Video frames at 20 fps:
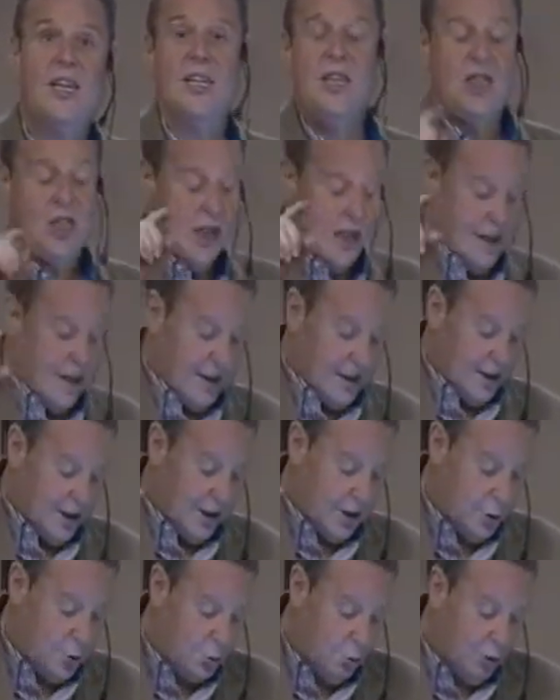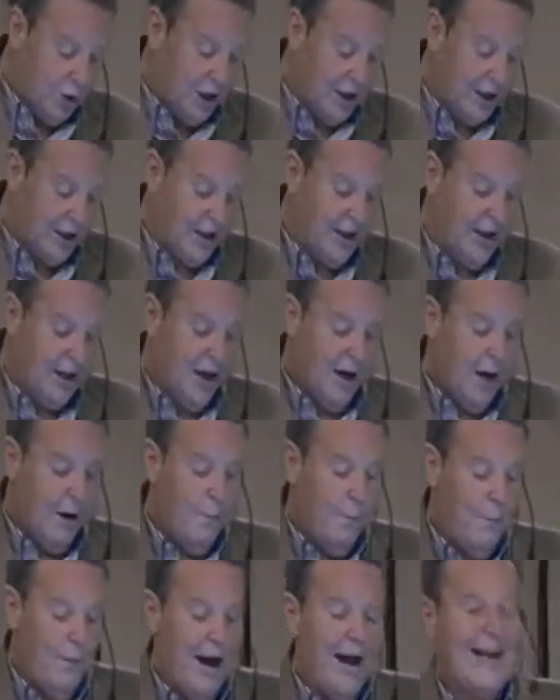You see, Jesus is really
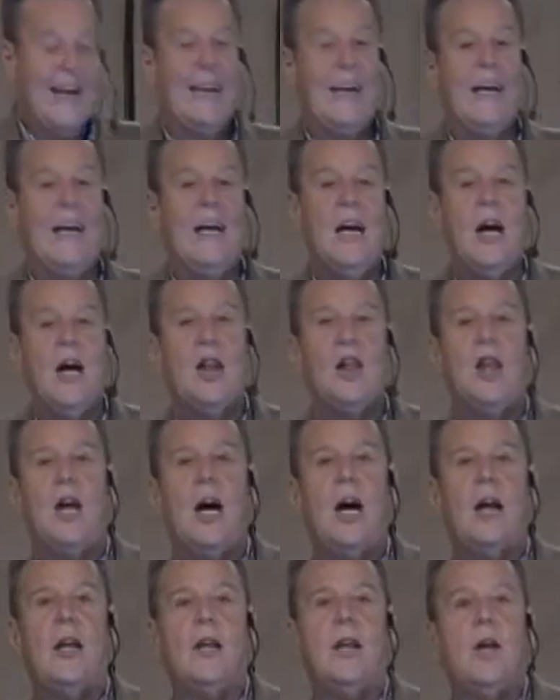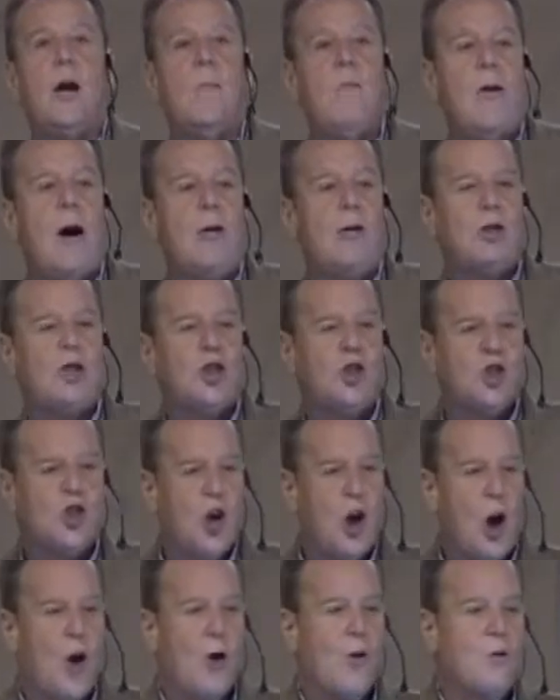making the, the
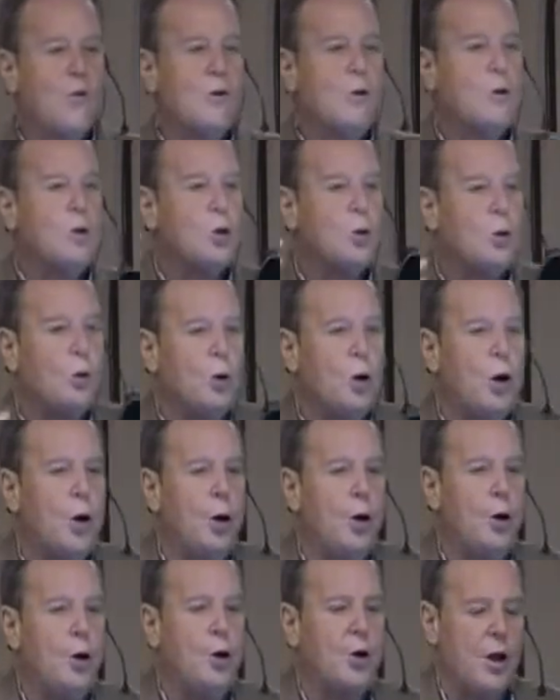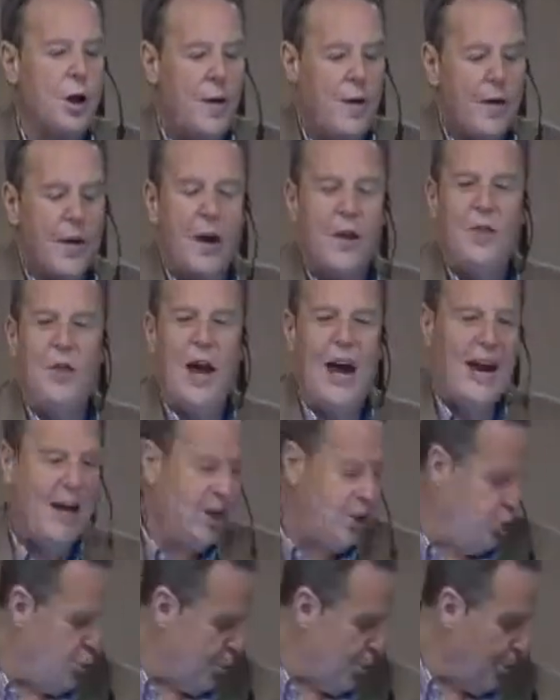most certain truth
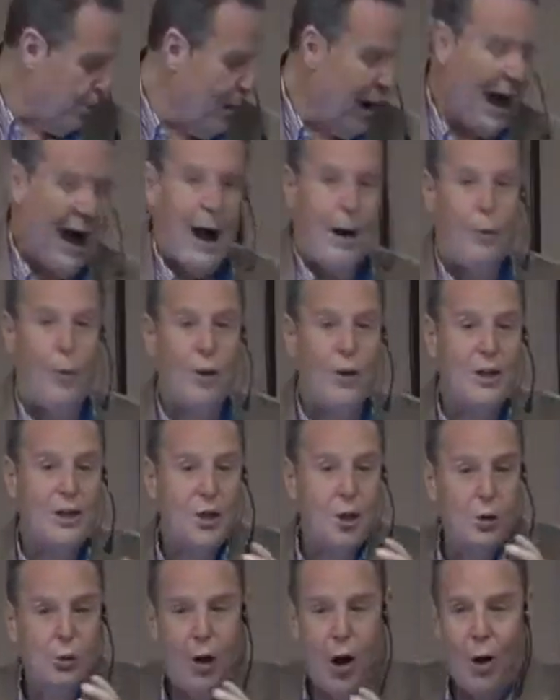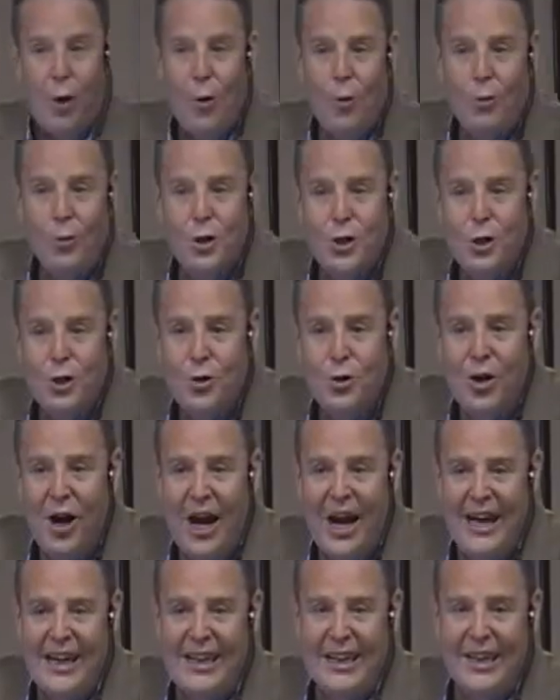that your Bible that you hold in
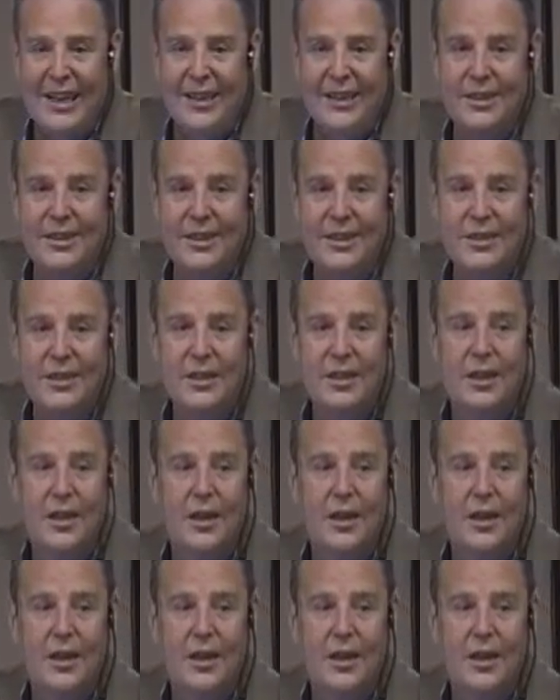your hands